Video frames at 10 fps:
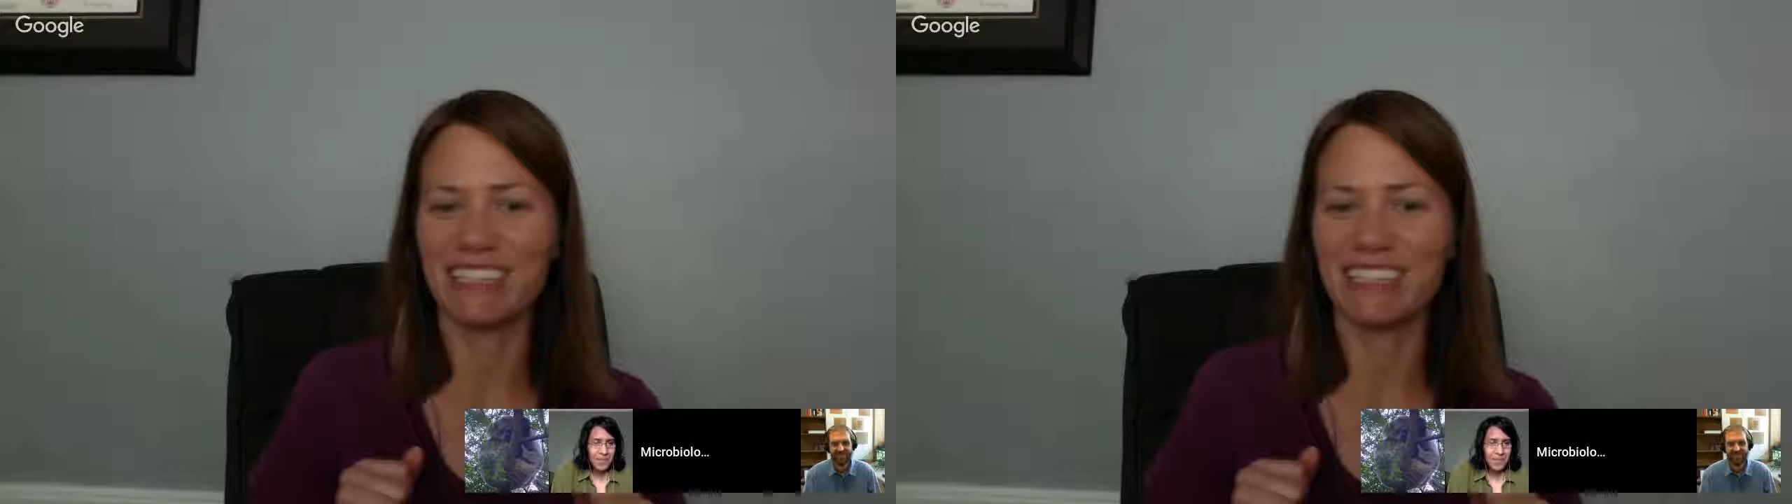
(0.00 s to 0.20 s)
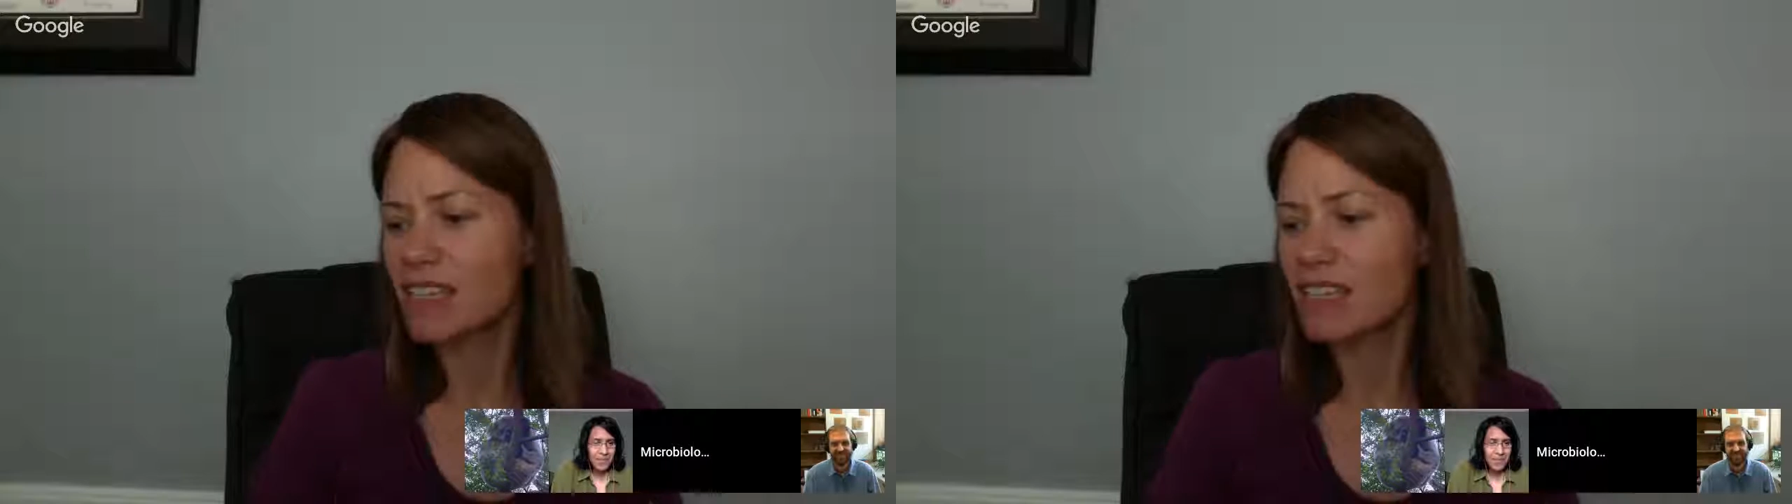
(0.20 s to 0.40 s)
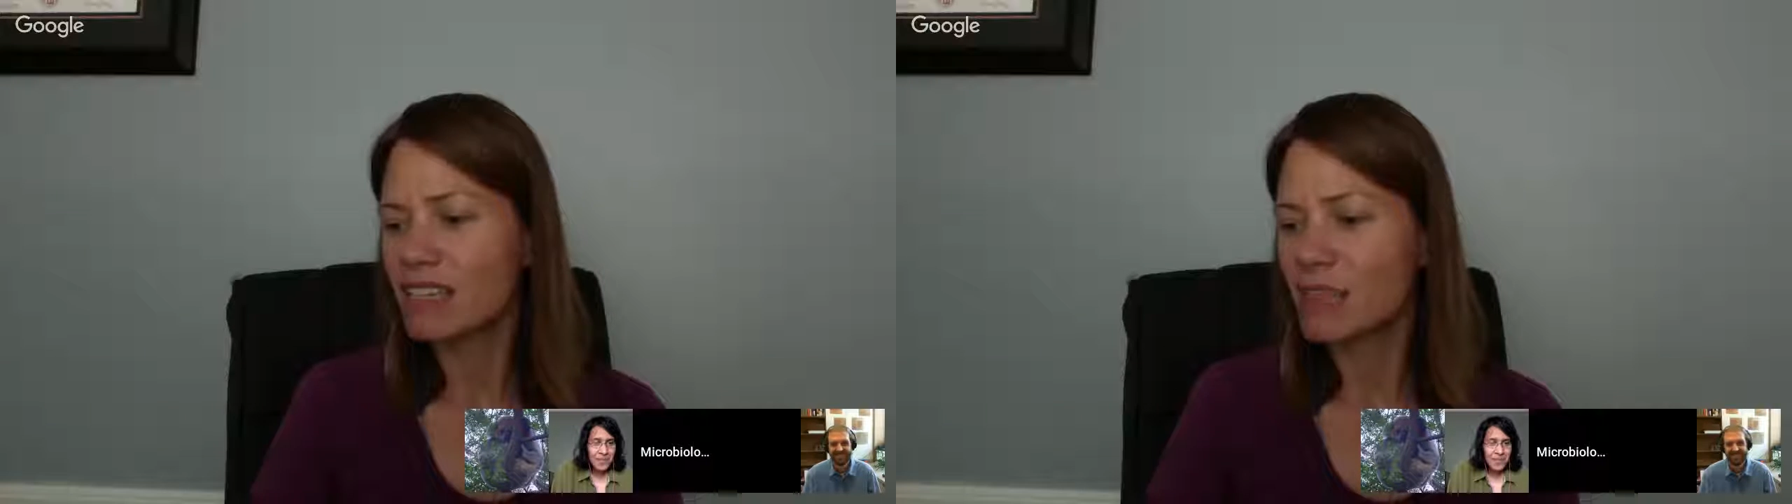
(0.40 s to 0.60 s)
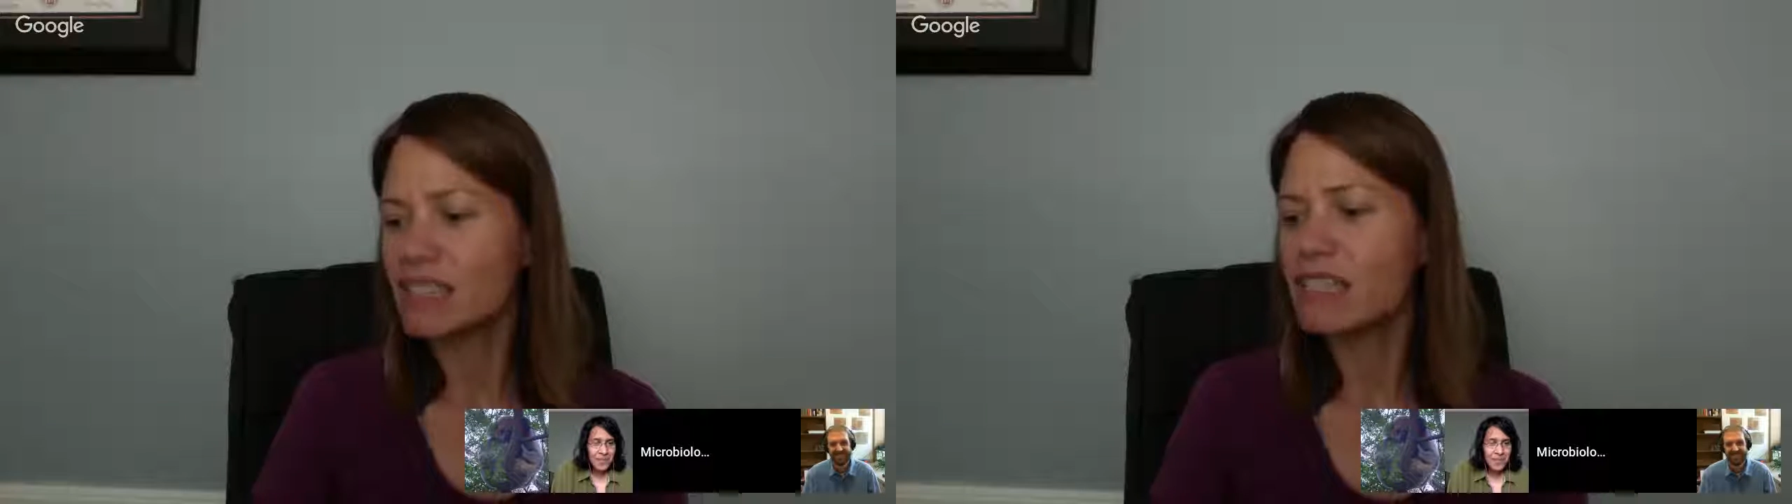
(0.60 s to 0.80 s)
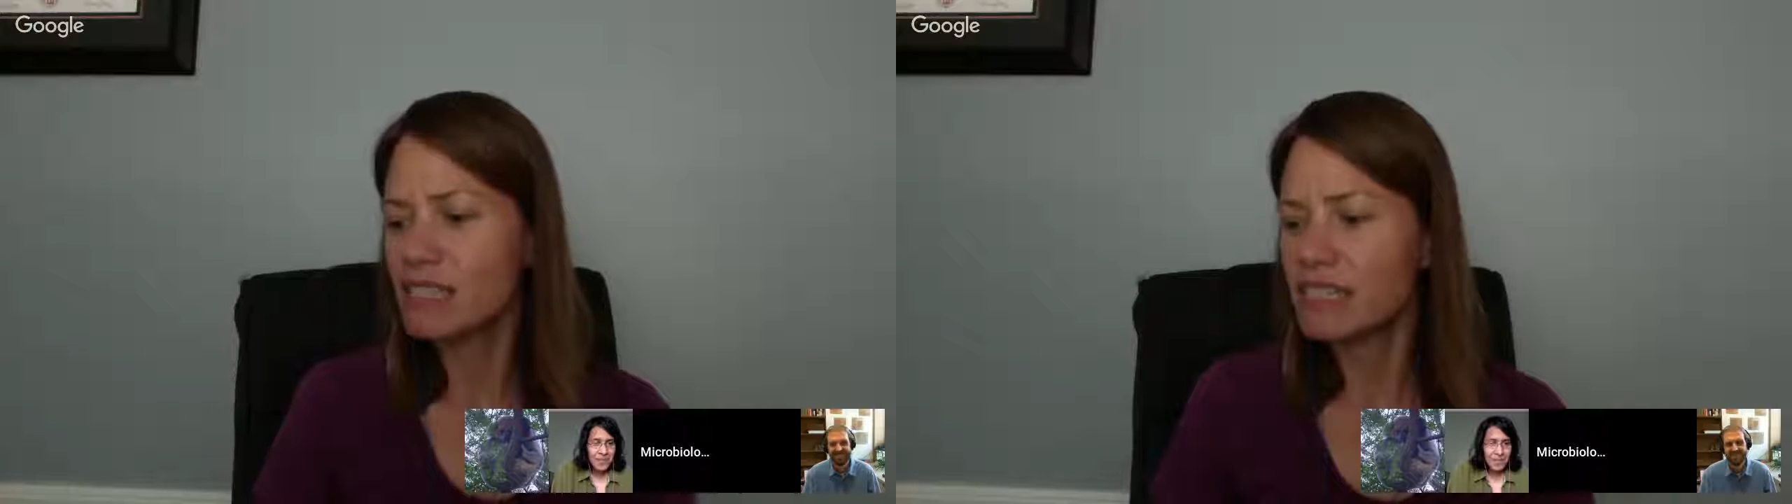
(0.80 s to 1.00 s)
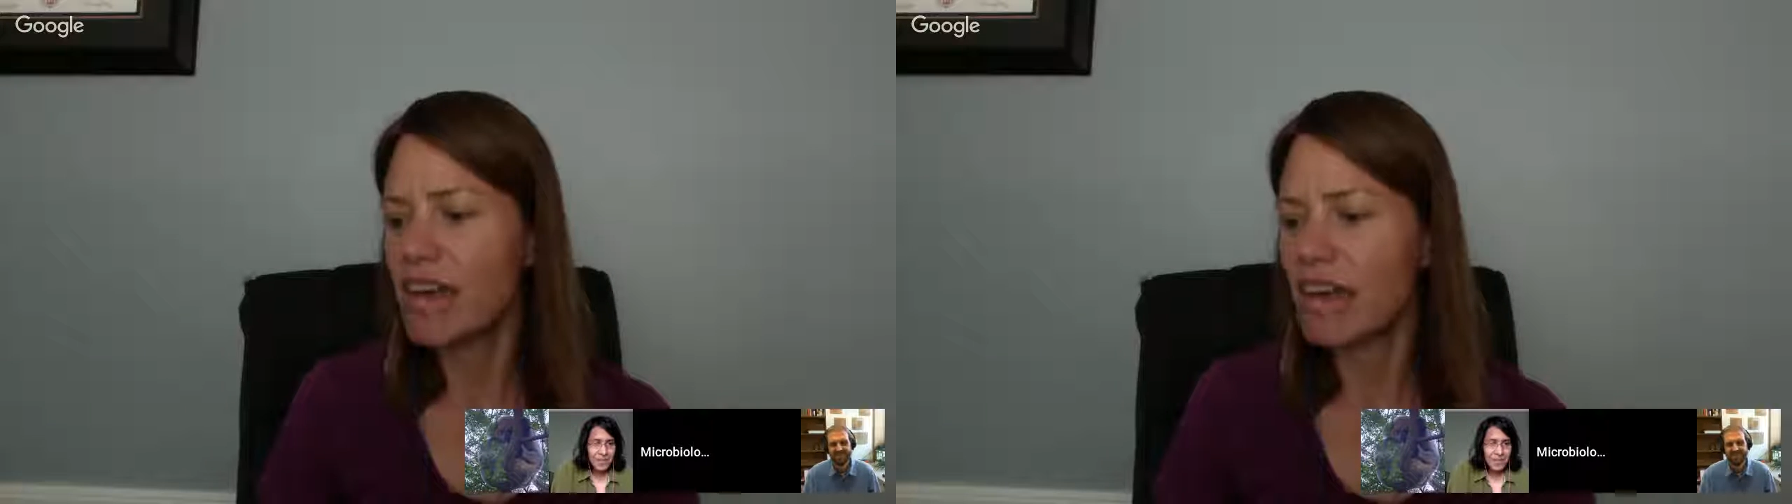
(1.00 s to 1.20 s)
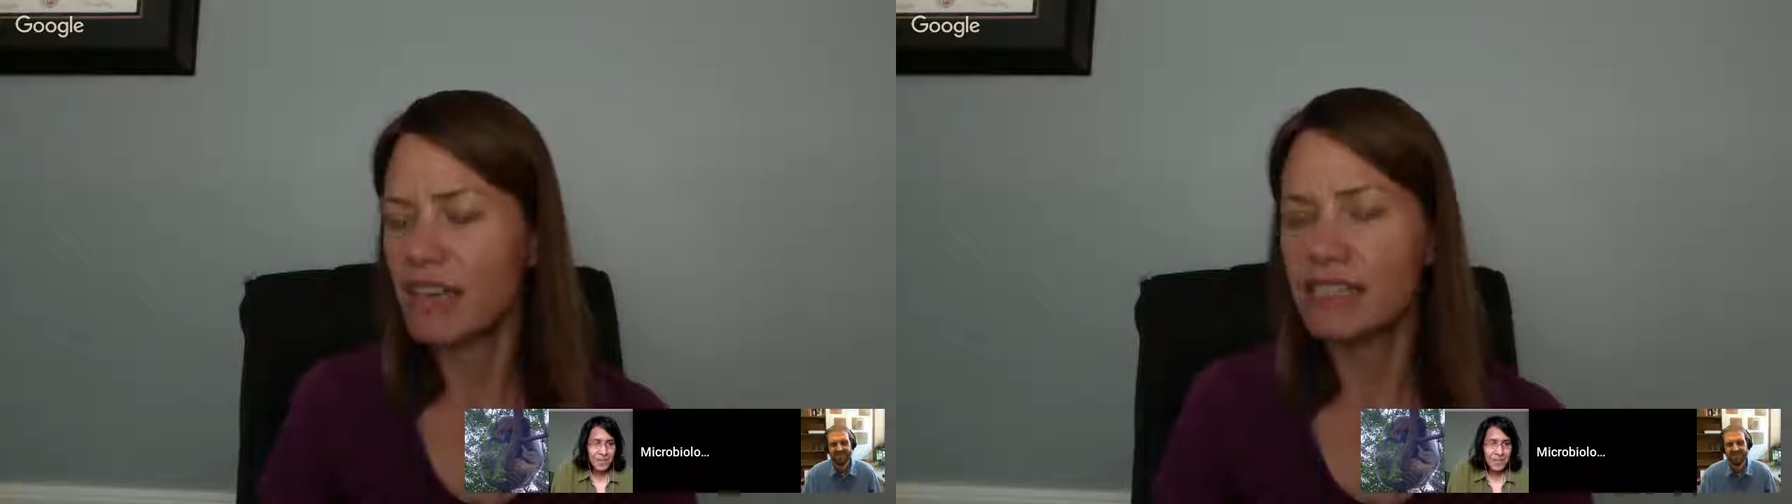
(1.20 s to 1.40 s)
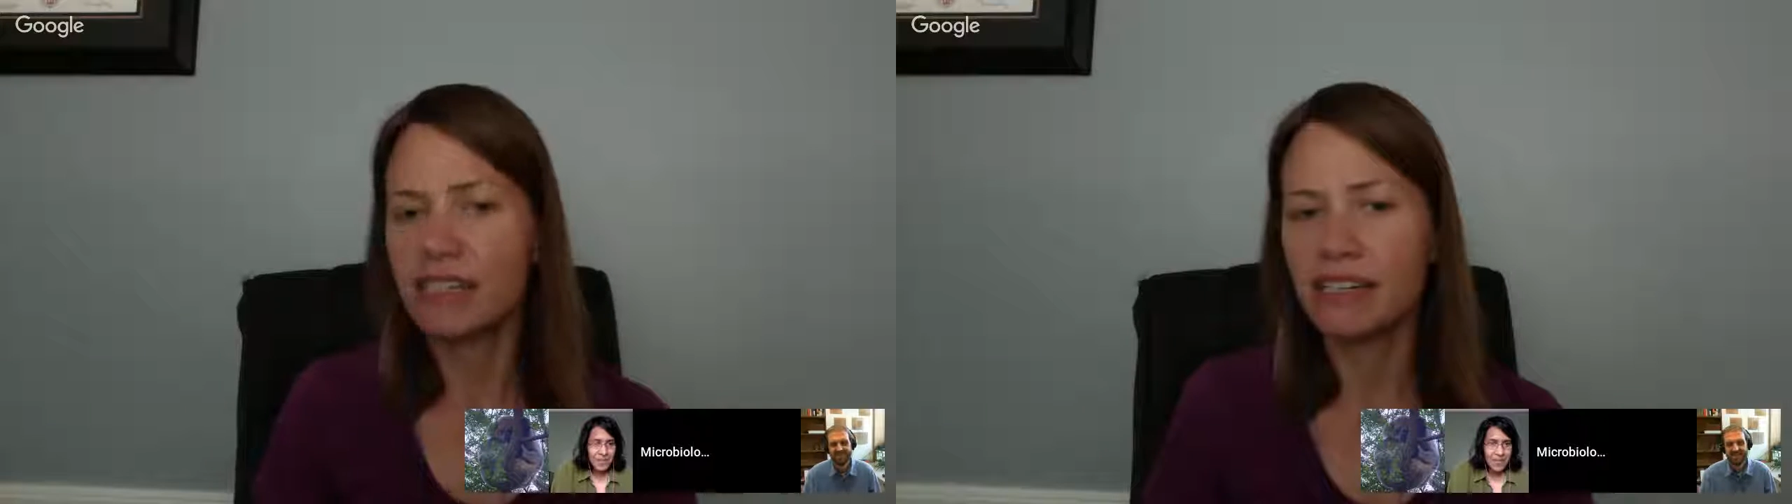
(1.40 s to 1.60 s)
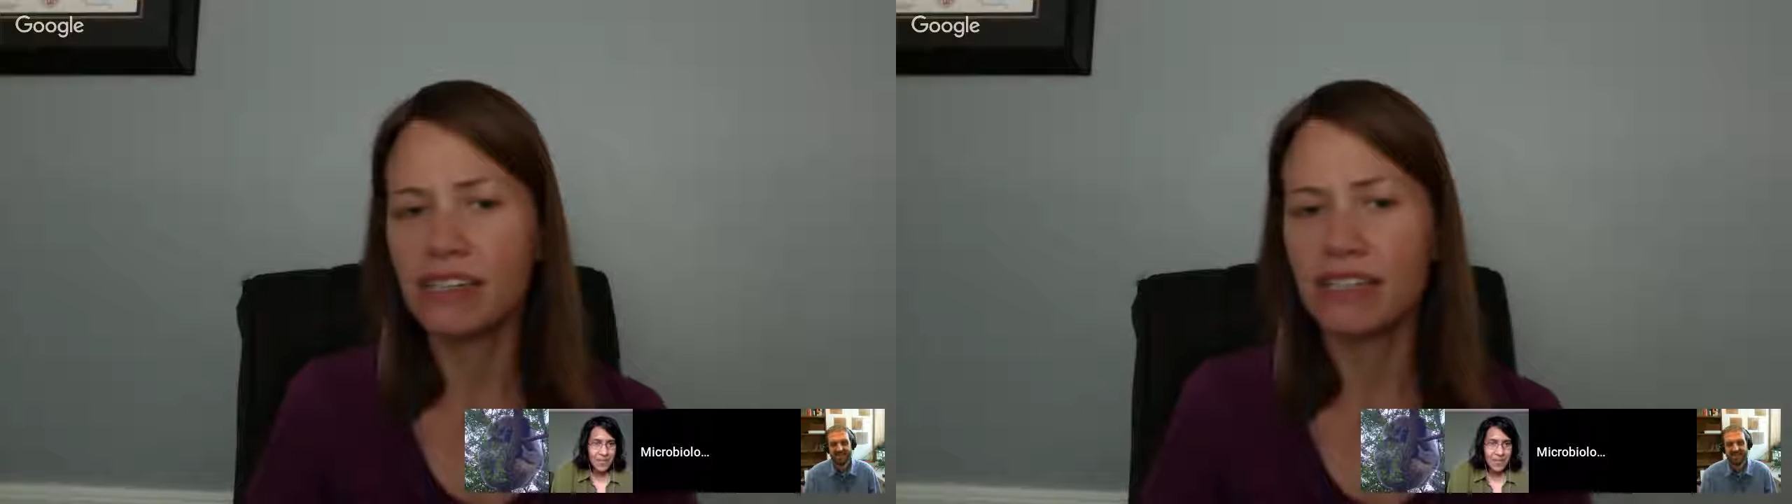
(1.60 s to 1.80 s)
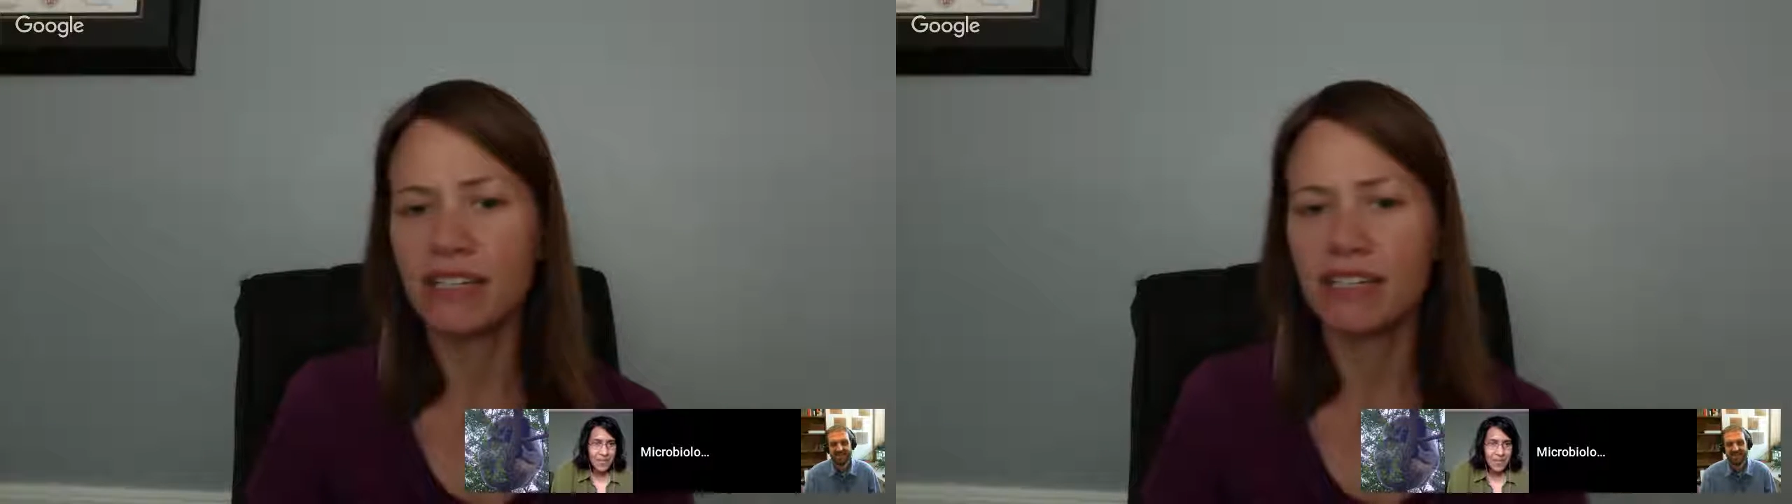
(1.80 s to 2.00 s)
So it's an
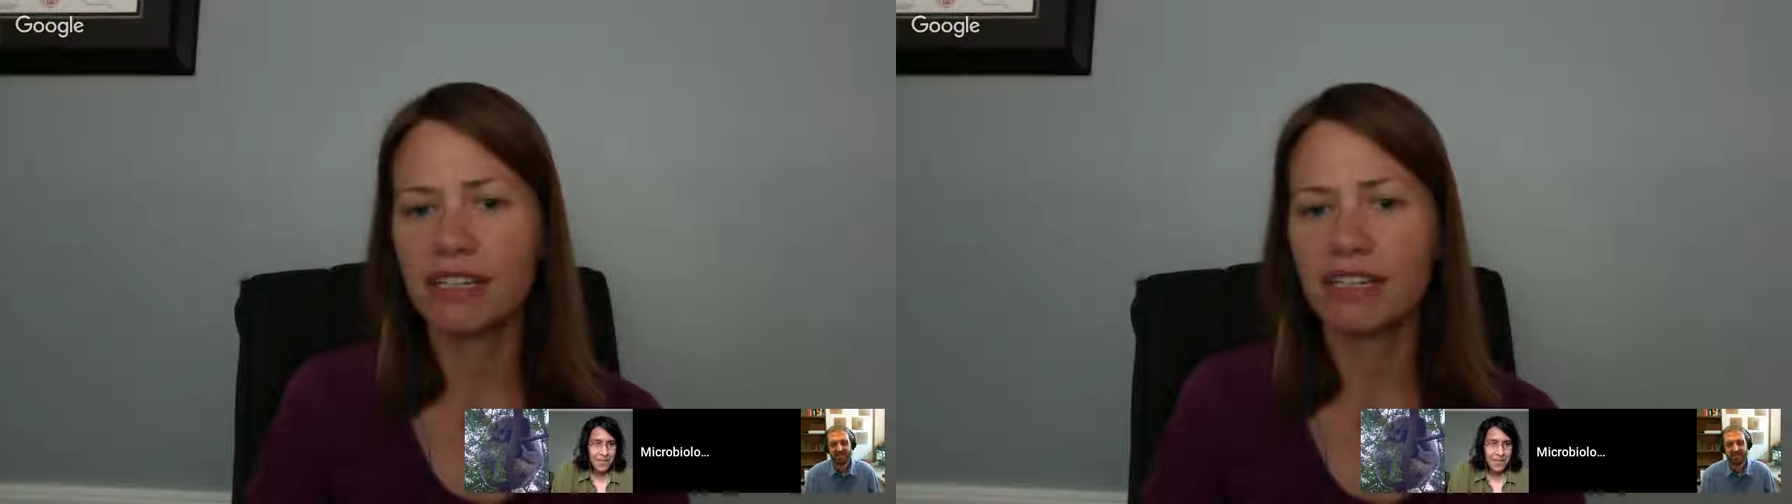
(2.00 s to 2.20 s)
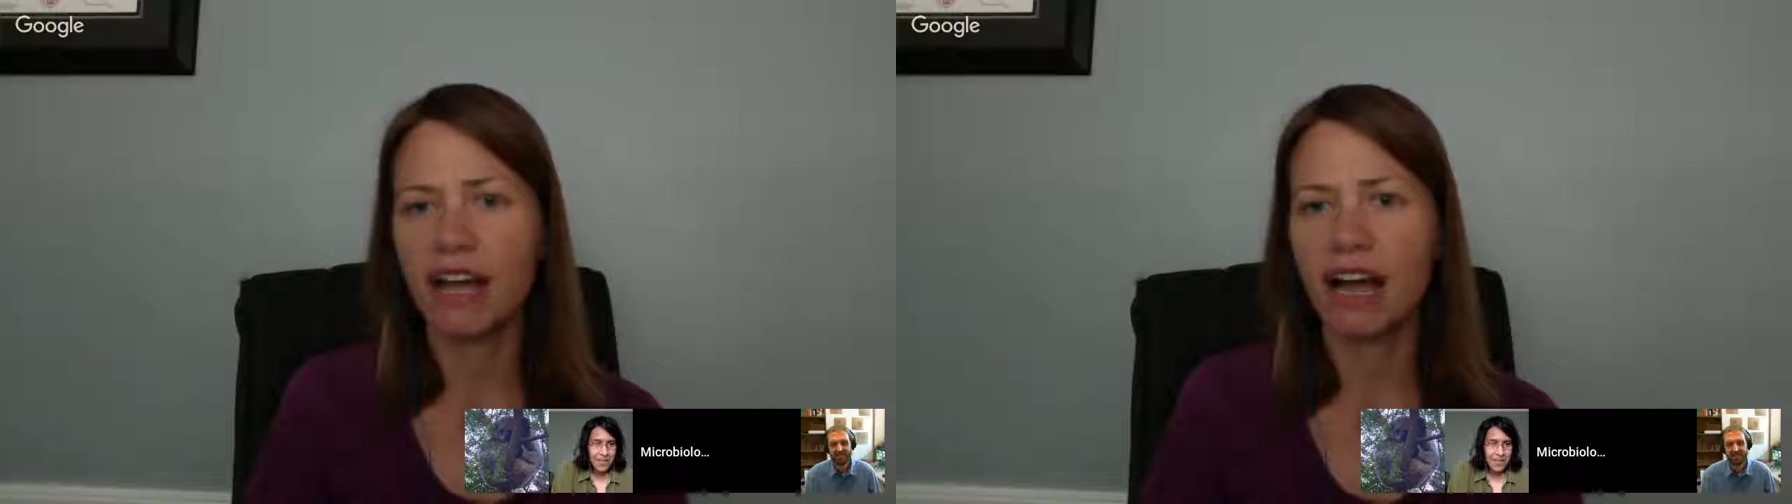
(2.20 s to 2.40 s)
interesting,